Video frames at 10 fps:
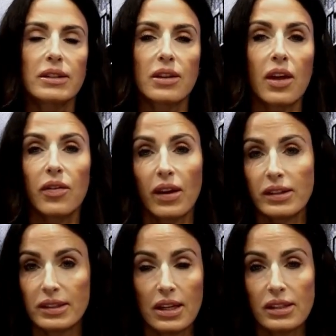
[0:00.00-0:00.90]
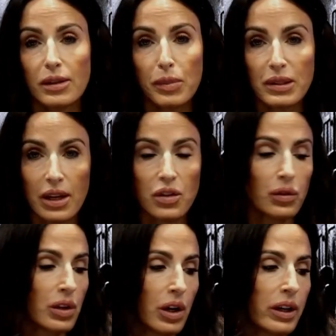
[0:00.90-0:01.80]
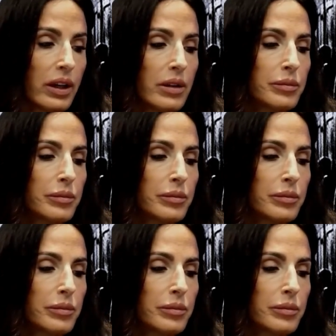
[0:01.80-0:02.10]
that they see as a potential target.